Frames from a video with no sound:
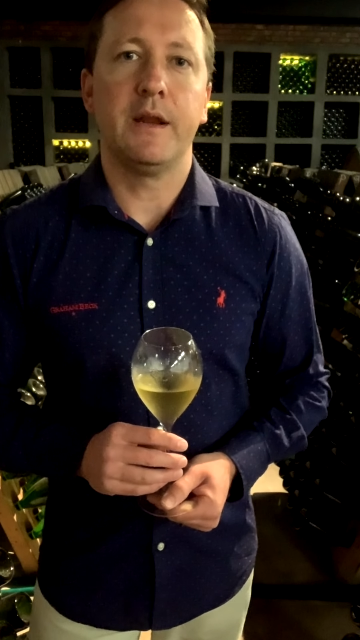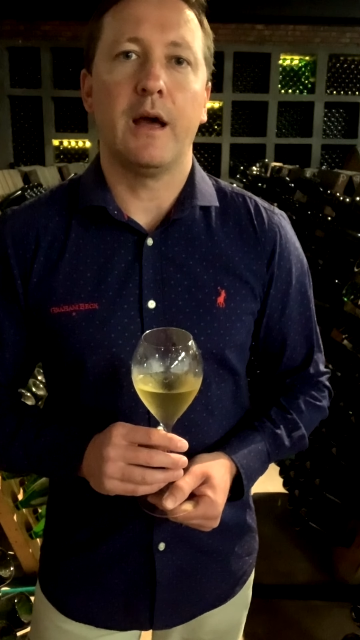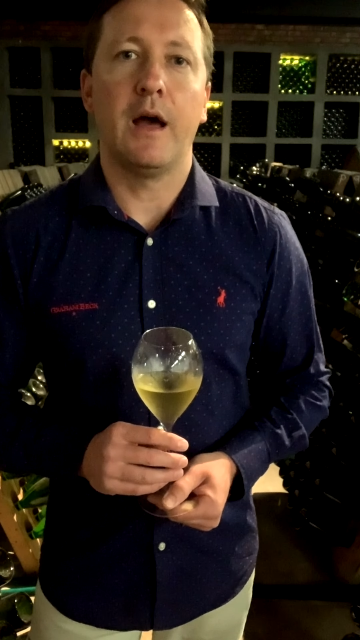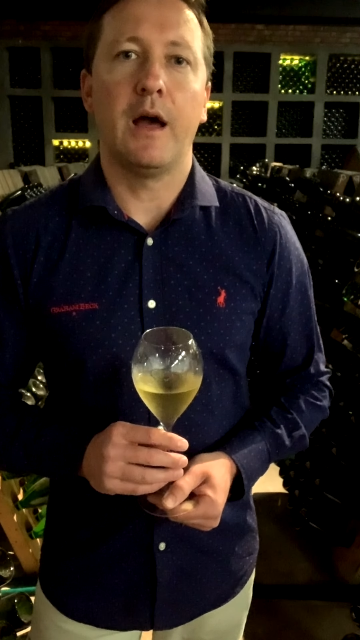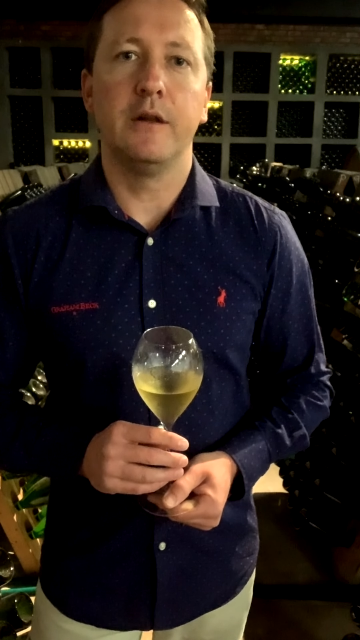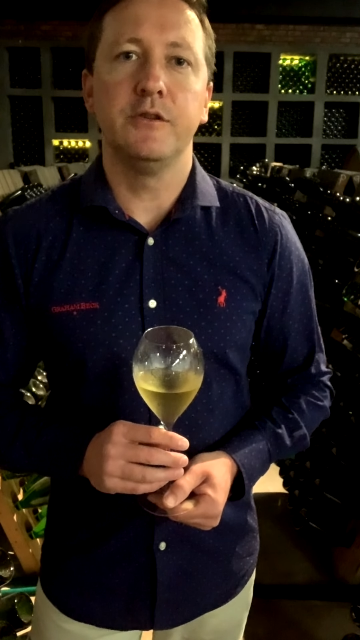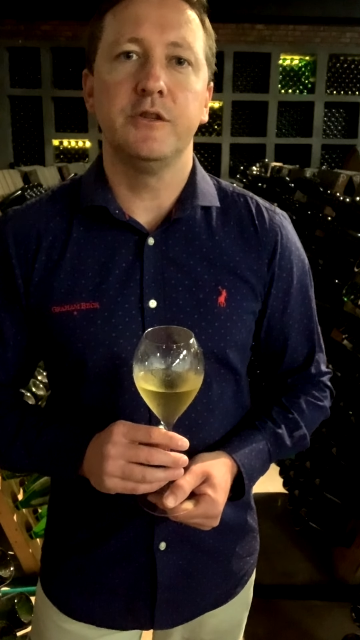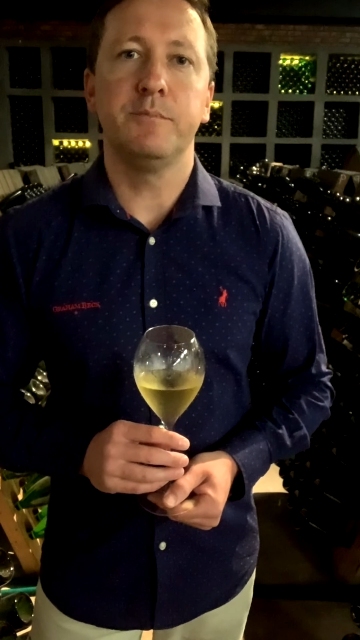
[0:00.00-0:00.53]

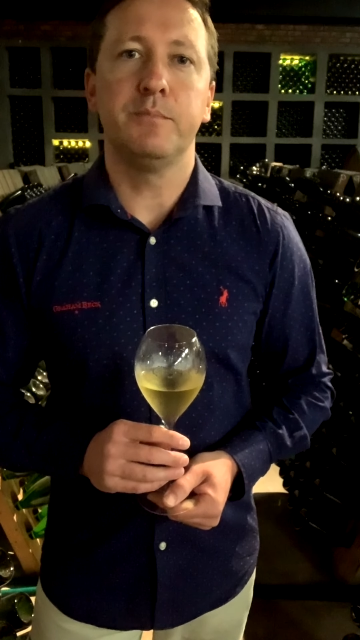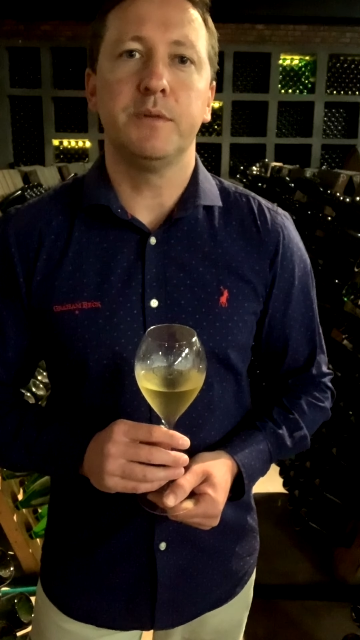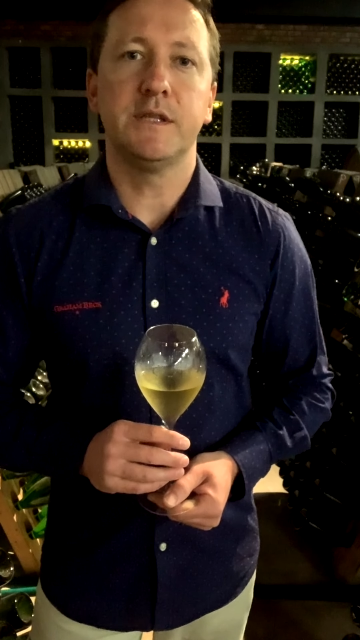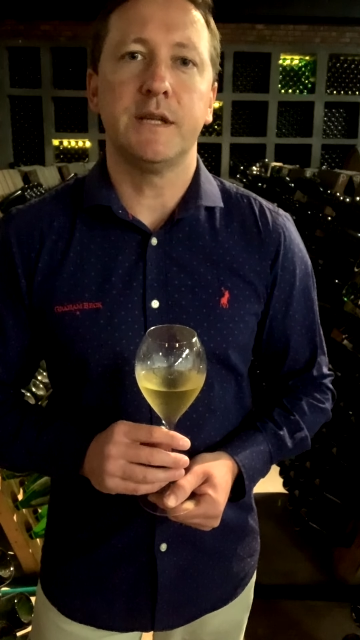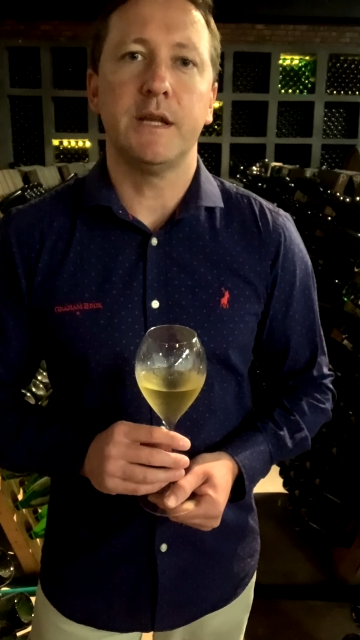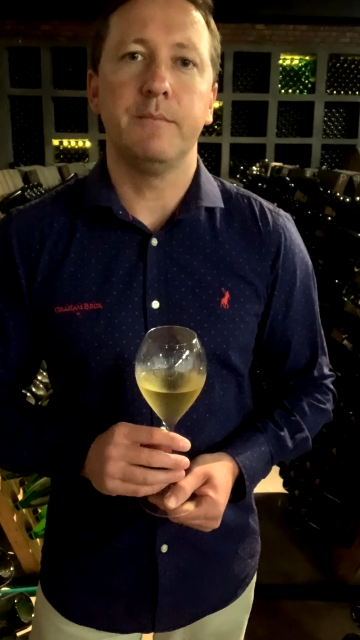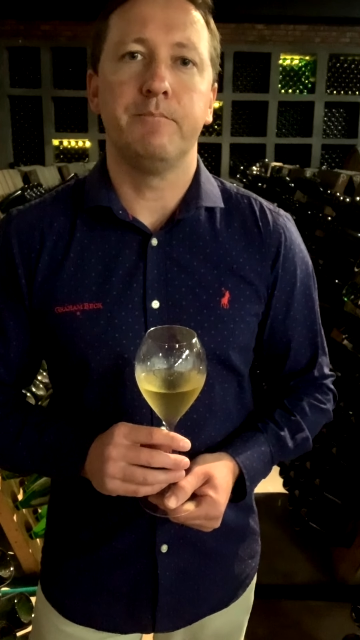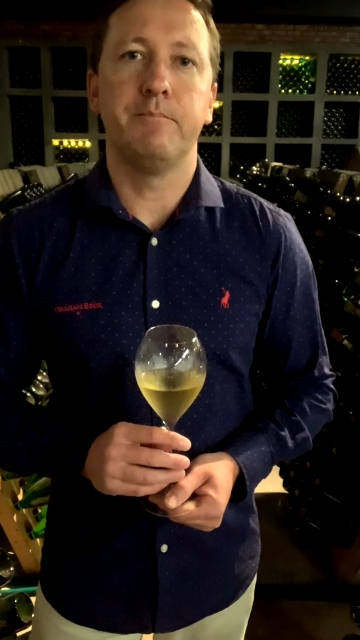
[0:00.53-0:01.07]

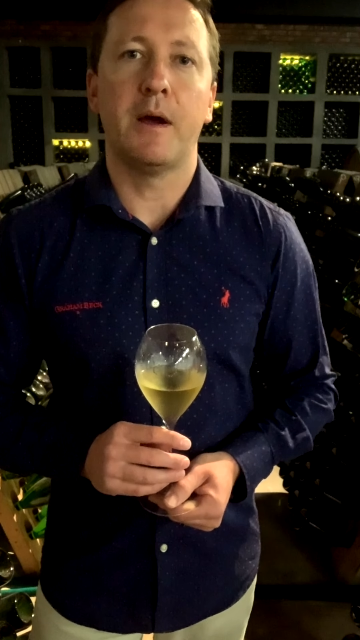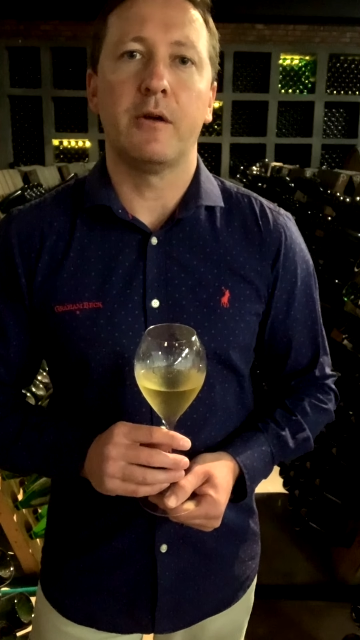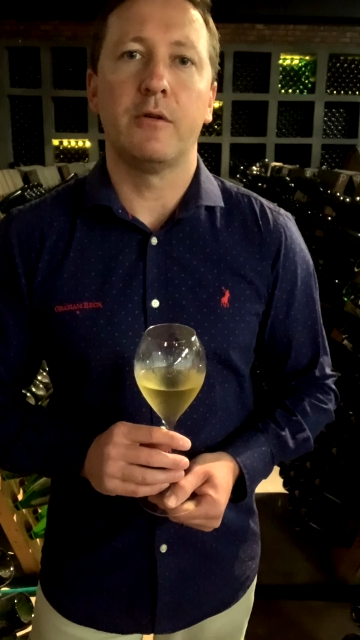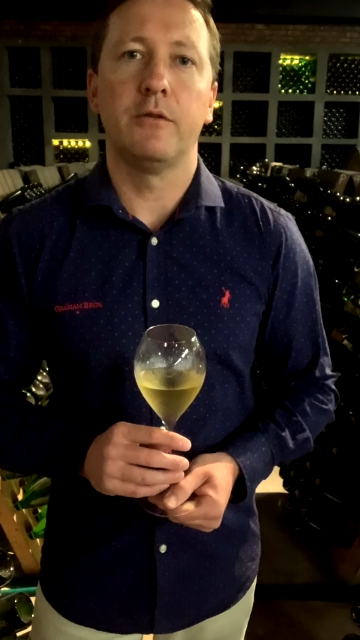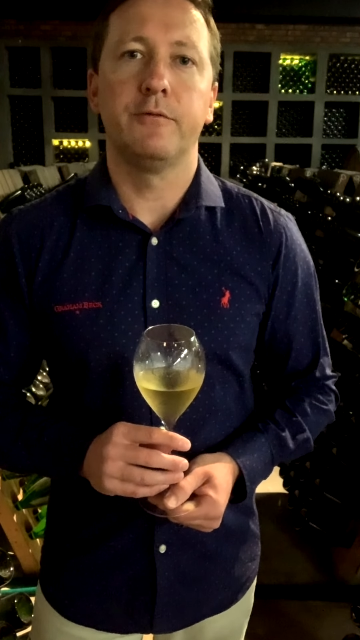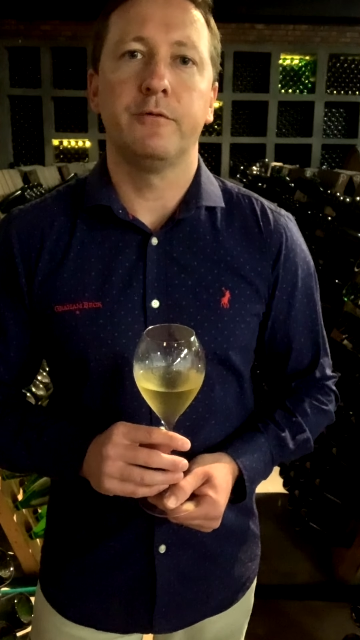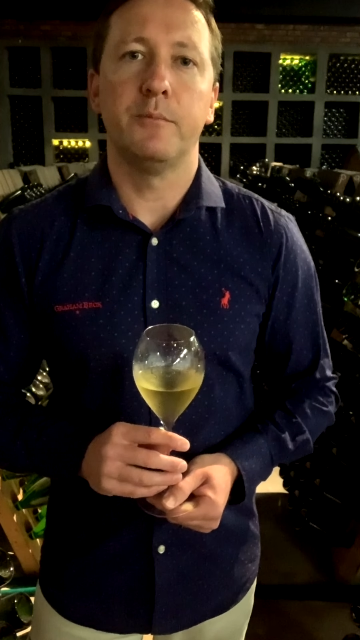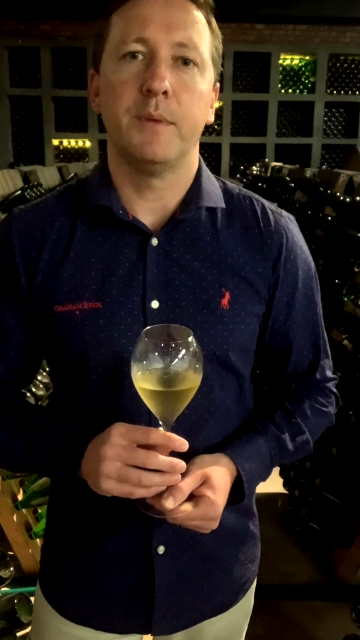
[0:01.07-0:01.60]
100%
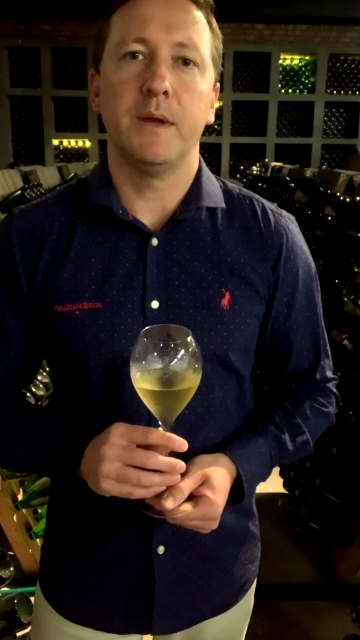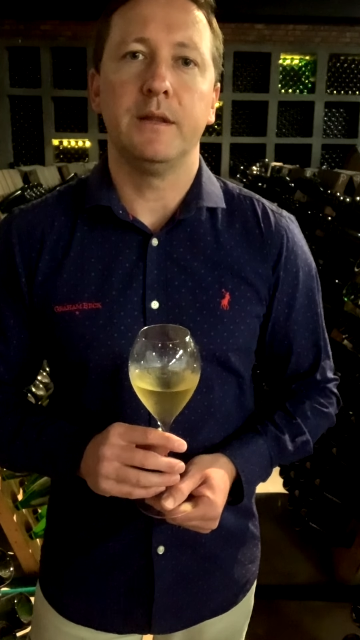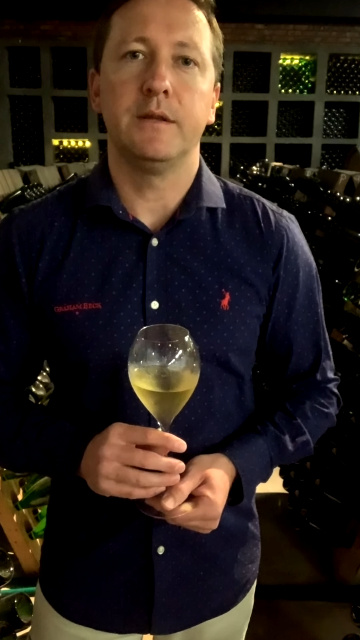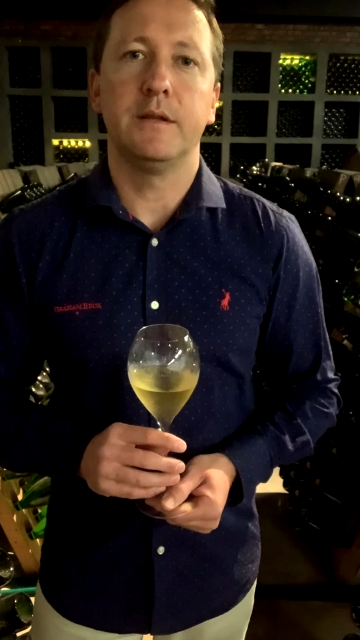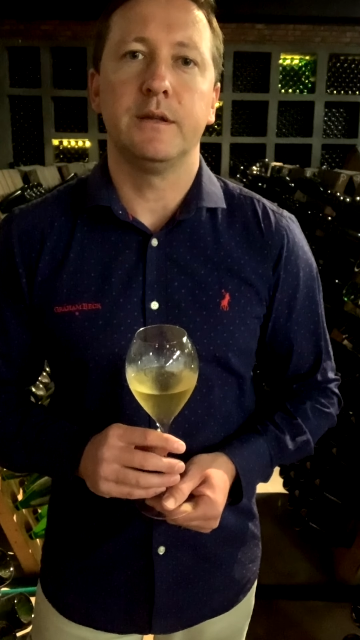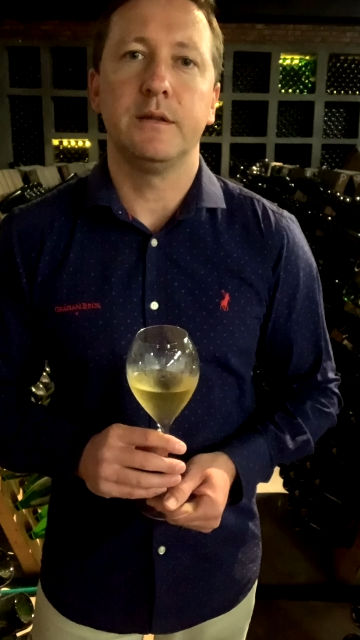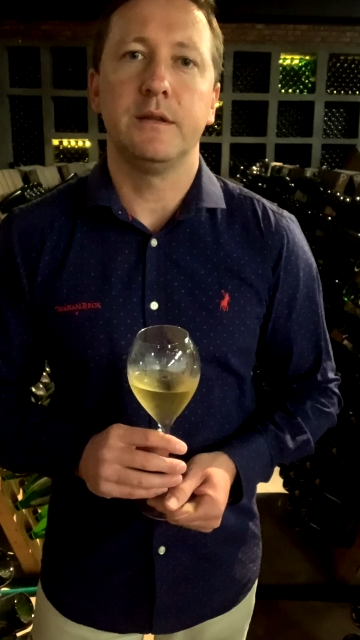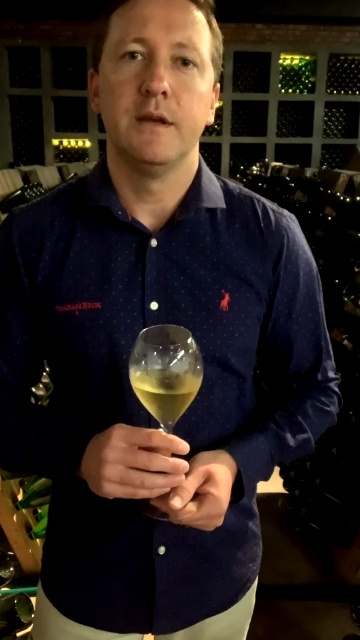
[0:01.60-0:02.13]
barrel
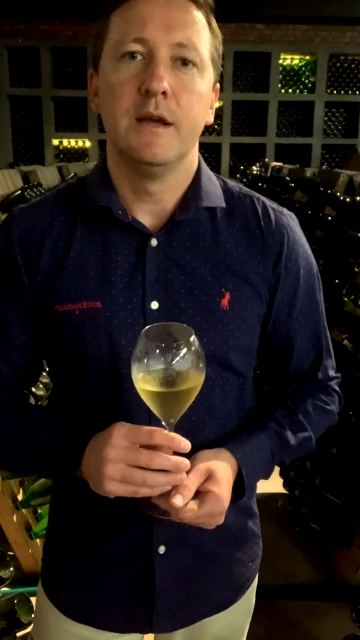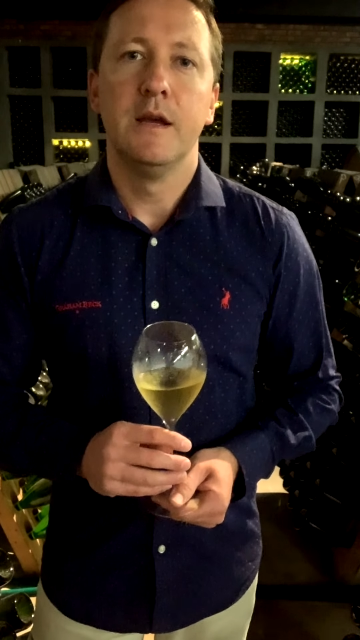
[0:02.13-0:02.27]
fermented